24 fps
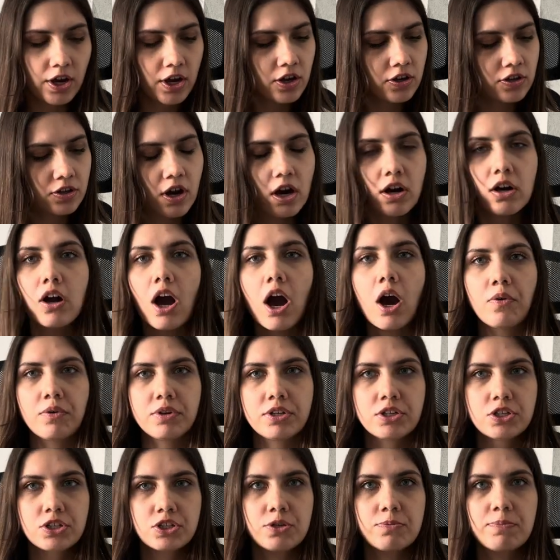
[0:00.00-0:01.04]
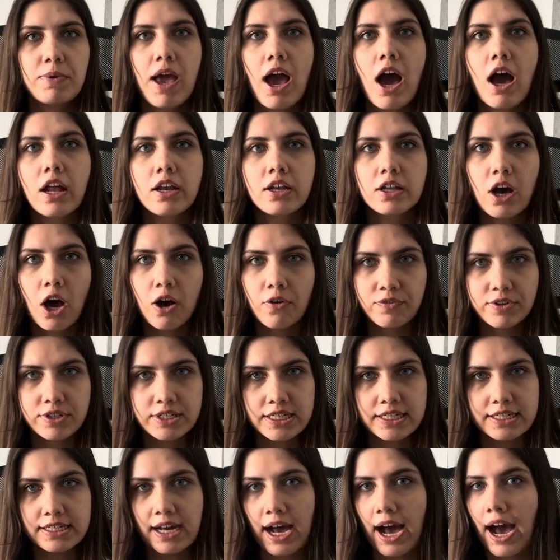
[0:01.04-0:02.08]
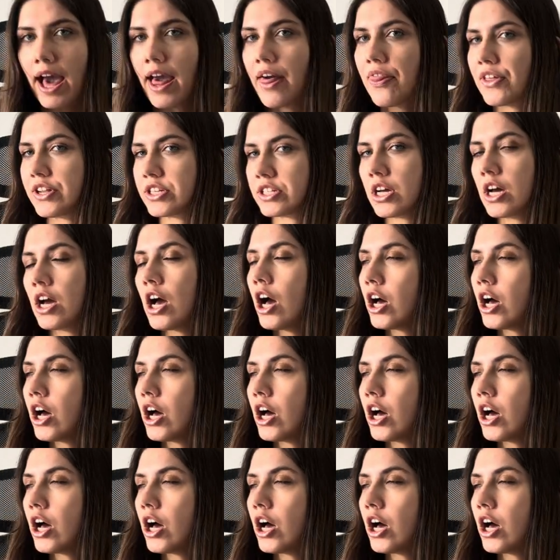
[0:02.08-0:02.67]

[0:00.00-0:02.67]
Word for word: you are going to be a confident guy that